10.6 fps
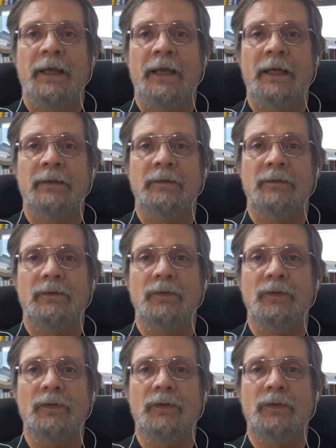And
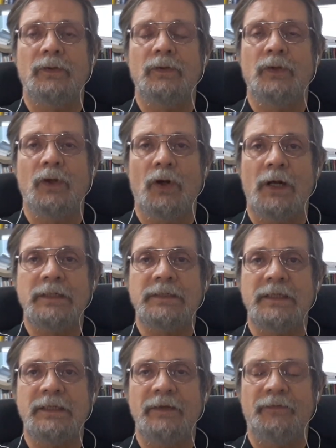the cost
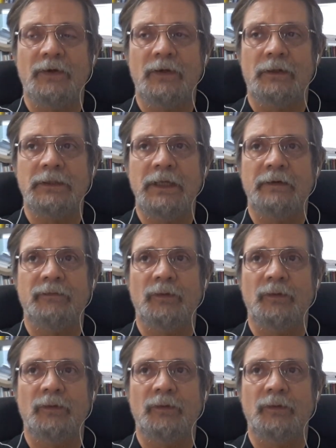and difficulty of